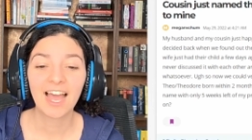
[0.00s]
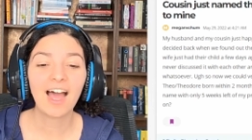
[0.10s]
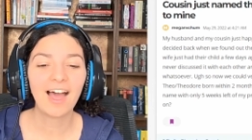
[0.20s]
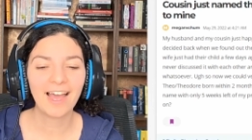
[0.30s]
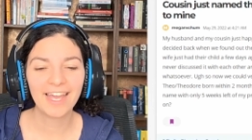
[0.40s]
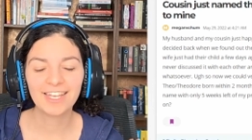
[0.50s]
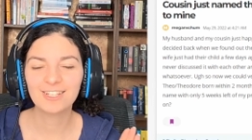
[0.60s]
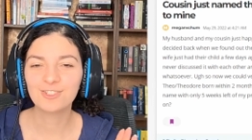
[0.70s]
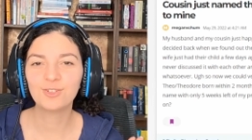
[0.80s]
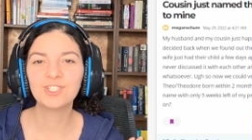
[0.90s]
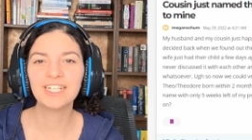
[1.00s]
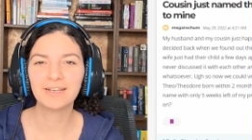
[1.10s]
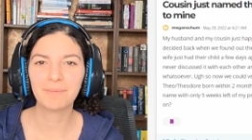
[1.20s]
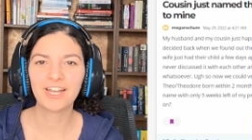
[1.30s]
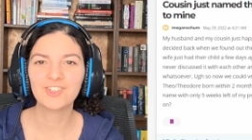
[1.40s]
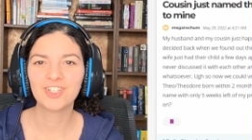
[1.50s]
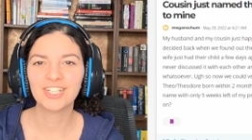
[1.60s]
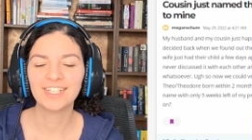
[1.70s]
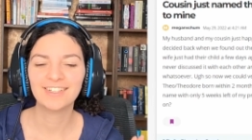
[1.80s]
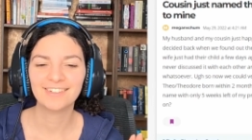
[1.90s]
I can totally
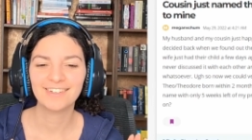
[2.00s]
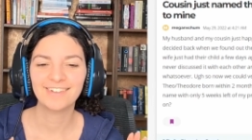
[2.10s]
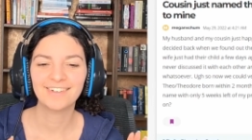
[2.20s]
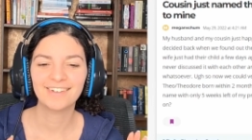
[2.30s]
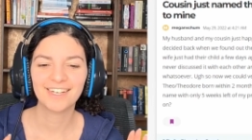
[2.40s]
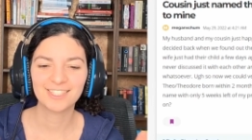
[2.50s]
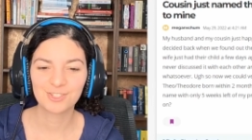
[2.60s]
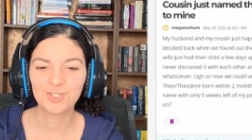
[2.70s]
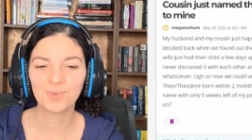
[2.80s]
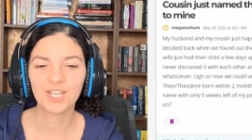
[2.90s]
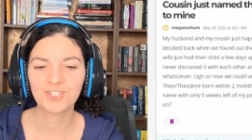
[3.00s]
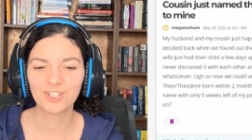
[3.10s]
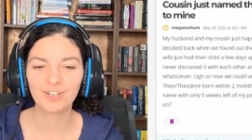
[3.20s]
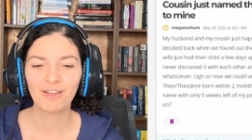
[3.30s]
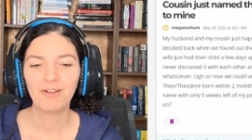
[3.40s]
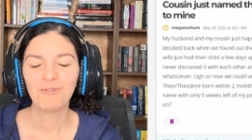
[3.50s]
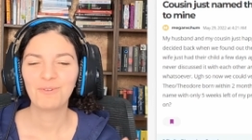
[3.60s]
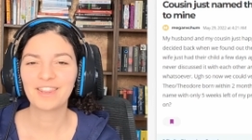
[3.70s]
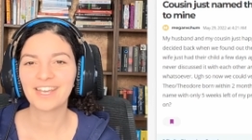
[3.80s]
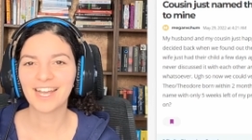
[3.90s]
imagine a situation
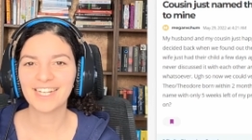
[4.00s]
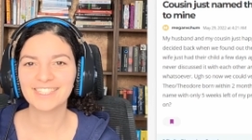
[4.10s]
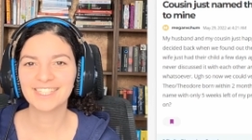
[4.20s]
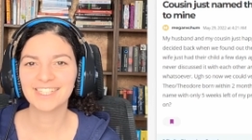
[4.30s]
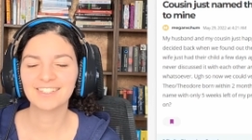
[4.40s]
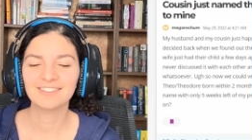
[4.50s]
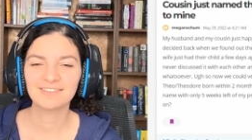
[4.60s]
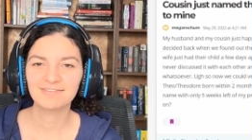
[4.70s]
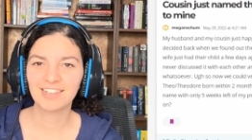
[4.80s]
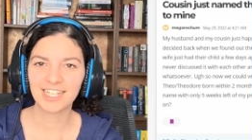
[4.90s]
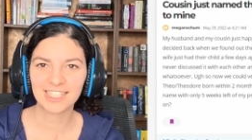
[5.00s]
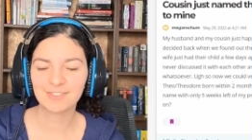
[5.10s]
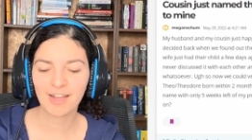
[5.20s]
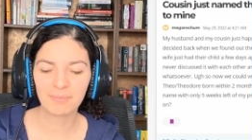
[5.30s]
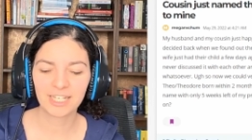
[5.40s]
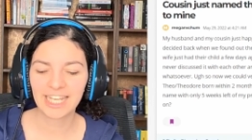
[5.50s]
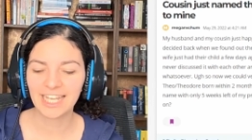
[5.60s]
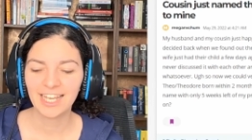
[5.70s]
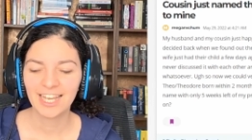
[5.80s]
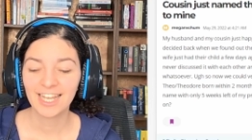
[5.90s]
where the cousin and his family
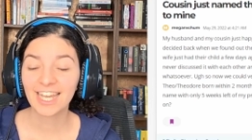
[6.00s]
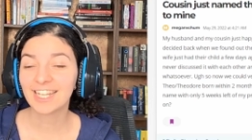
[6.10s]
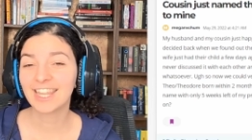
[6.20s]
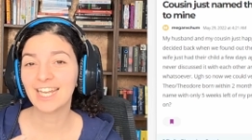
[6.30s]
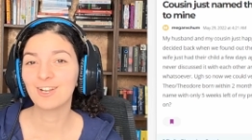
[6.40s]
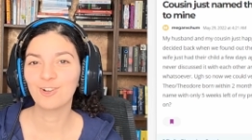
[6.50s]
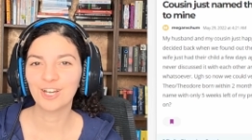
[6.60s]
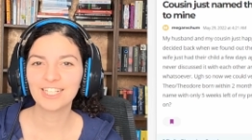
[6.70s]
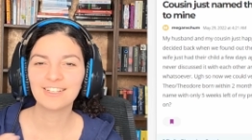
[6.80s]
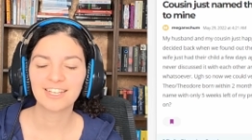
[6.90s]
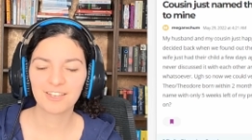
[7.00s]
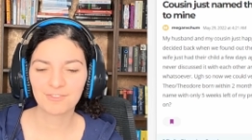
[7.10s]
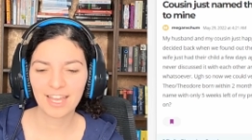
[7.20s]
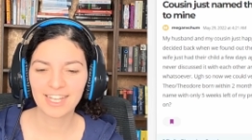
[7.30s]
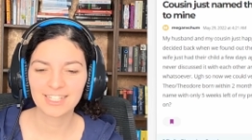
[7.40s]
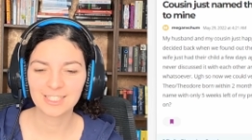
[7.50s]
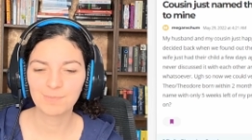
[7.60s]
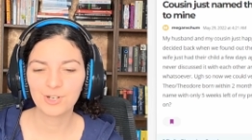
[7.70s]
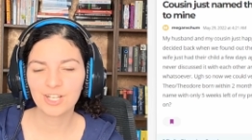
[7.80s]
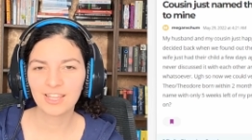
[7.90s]
get then annoyed, like if their kid is
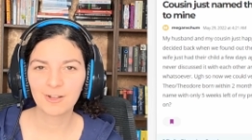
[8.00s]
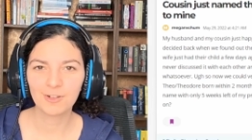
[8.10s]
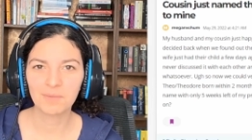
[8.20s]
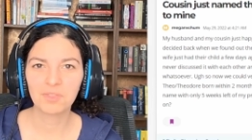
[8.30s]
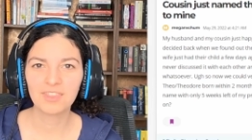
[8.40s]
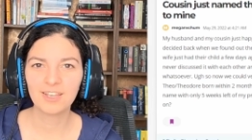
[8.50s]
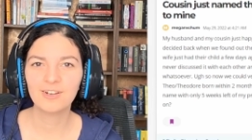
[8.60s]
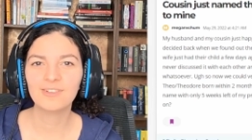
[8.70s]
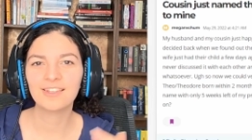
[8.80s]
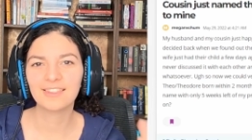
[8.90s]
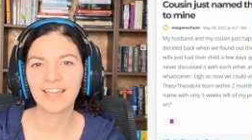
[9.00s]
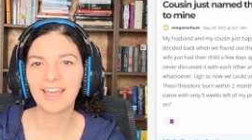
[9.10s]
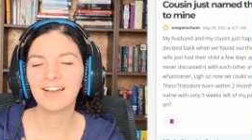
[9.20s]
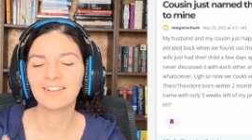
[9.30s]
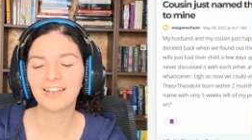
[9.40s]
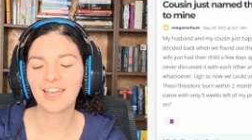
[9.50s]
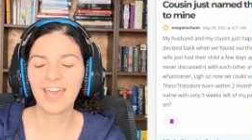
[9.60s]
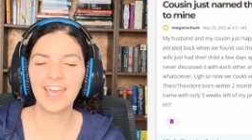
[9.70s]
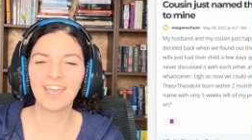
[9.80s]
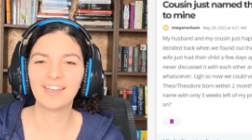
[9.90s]
born and they call him Theo, that they are like,
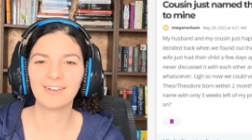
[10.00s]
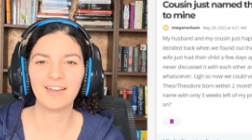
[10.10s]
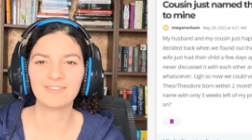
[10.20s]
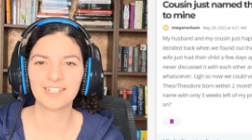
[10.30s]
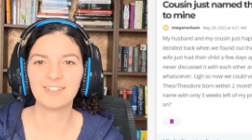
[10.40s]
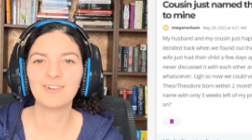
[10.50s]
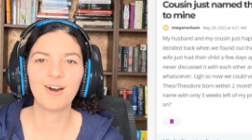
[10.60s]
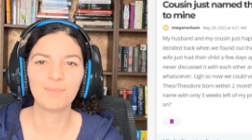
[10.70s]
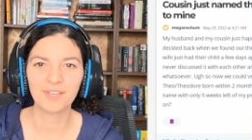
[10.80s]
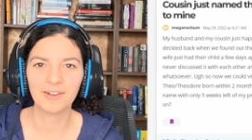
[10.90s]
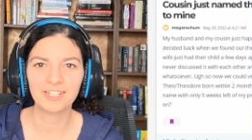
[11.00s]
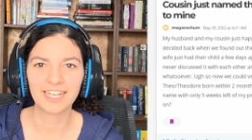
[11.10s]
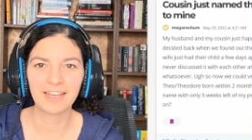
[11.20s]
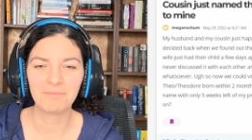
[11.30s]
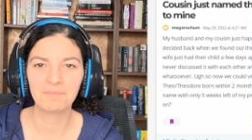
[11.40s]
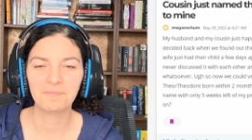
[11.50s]
hey, how dare you copy our name?